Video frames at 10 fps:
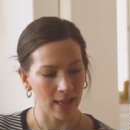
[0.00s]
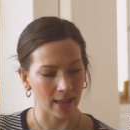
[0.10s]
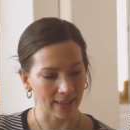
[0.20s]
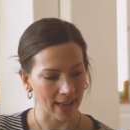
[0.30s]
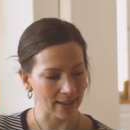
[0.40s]

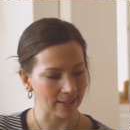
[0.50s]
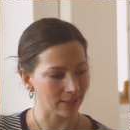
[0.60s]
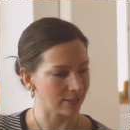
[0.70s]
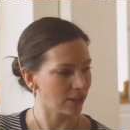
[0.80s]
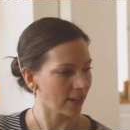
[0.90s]

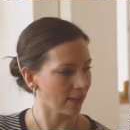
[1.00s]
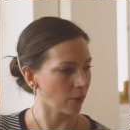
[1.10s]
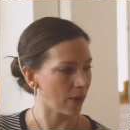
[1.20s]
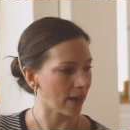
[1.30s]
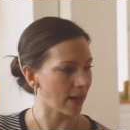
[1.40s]
again, taking
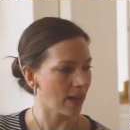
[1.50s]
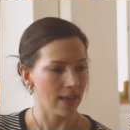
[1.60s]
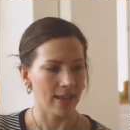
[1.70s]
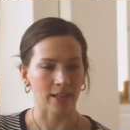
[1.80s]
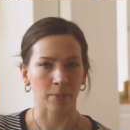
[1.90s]
away
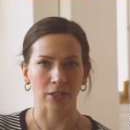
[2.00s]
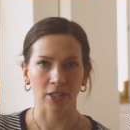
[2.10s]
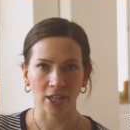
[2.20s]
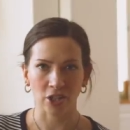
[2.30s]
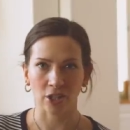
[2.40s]

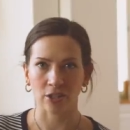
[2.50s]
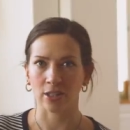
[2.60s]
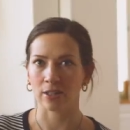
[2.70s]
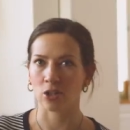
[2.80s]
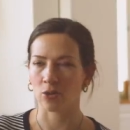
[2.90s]
expectations
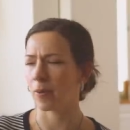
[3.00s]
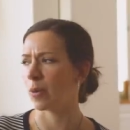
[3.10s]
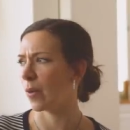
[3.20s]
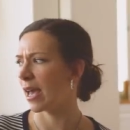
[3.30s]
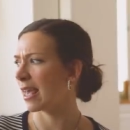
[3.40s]
and stripping
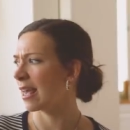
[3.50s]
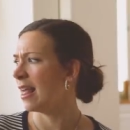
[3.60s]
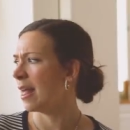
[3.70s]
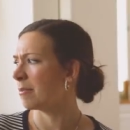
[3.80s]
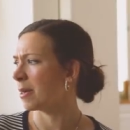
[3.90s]
away
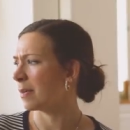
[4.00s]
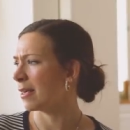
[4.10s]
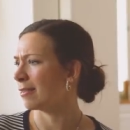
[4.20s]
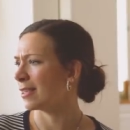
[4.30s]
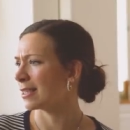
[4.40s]

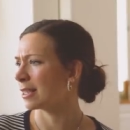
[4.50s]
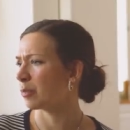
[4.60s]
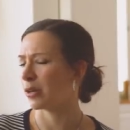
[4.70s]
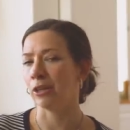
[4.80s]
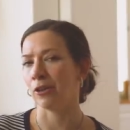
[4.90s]
maybe this
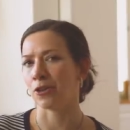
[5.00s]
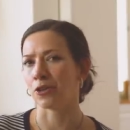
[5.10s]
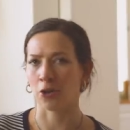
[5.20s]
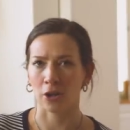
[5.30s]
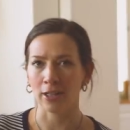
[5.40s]

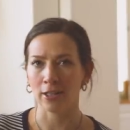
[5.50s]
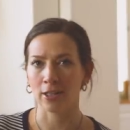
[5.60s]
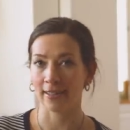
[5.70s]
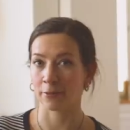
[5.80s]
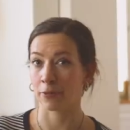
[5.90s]
pre-learned
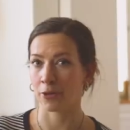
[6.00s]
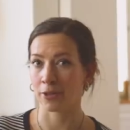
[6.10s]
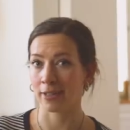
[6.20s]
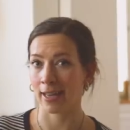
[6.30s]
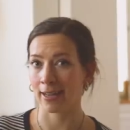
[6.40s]
knowledge and
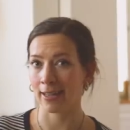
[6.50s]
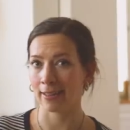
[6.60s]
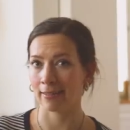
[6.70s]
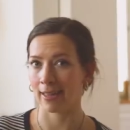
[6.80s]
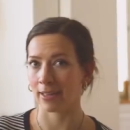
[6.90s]

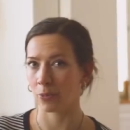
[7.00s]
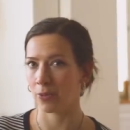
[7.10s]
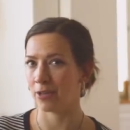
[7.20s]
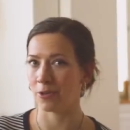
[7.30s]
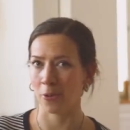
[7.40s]
forgetting that
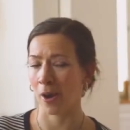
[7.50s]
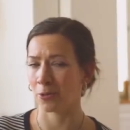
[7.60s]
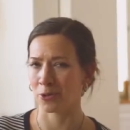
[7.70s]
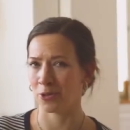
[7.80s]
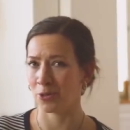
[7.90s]
we know
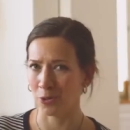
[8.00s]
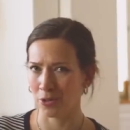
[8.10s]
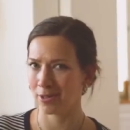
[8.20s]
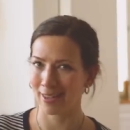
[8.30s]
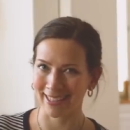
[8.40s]
how to use
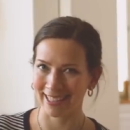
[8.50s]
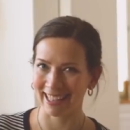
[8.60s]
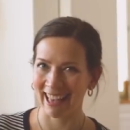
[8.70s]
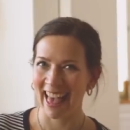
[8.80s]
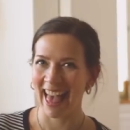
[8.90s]
things